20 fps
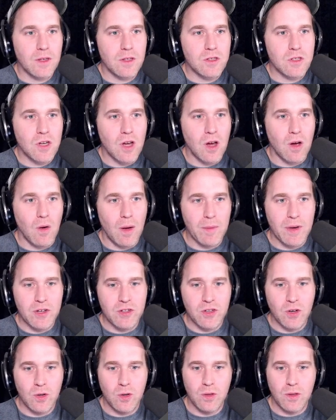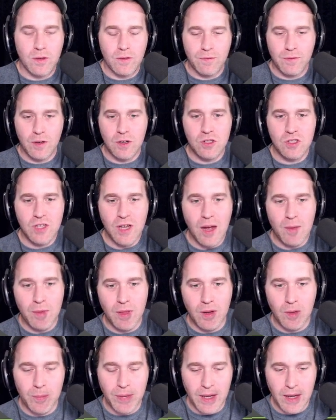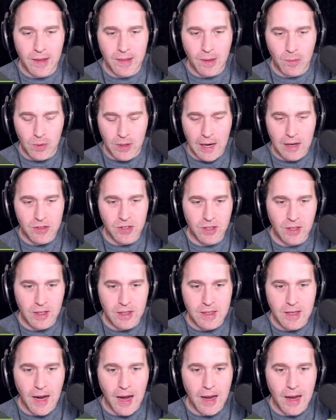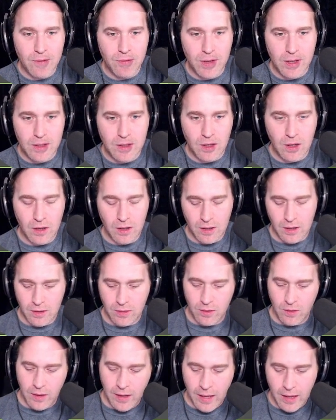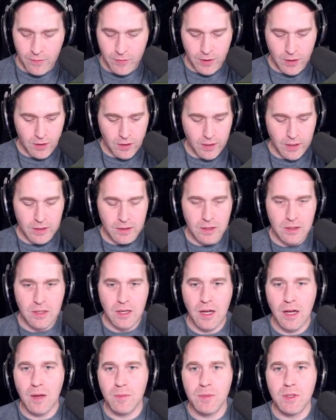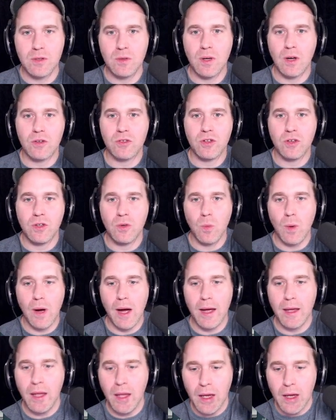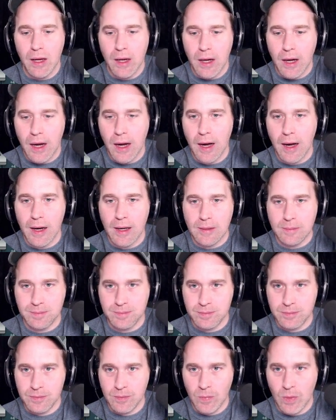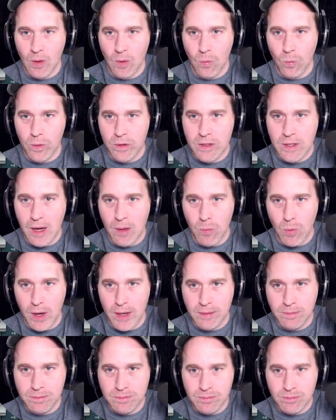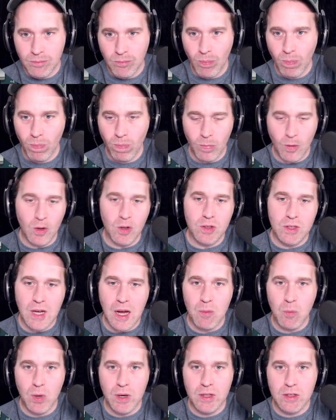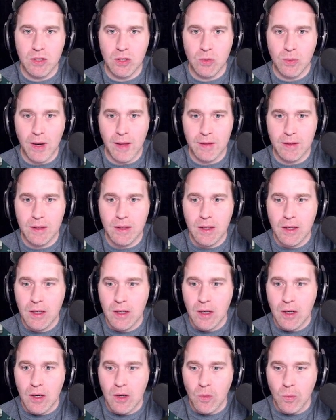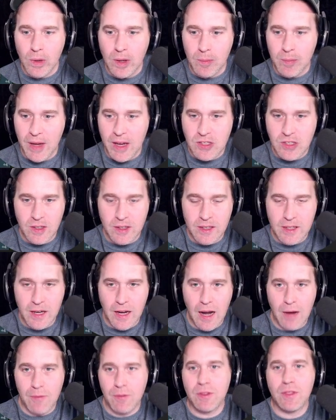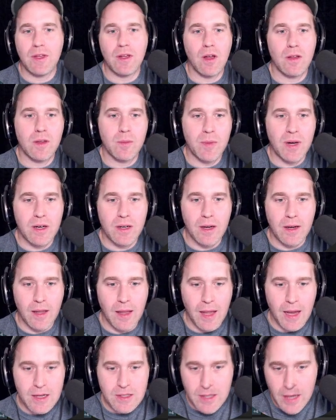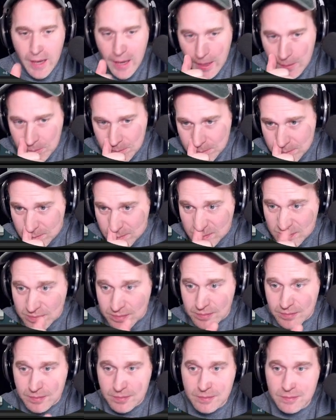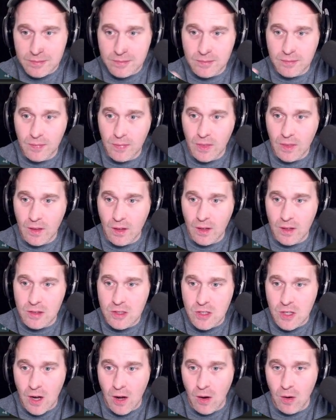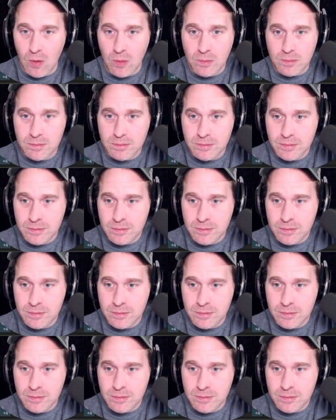so I'm going to show you the first tom a little bit, and then we're actually going to dive in a little heavier into tom 2, and I'll show you why. With tom 1, or tom 1 and 2 rather, we basically did everything on the American Class A. So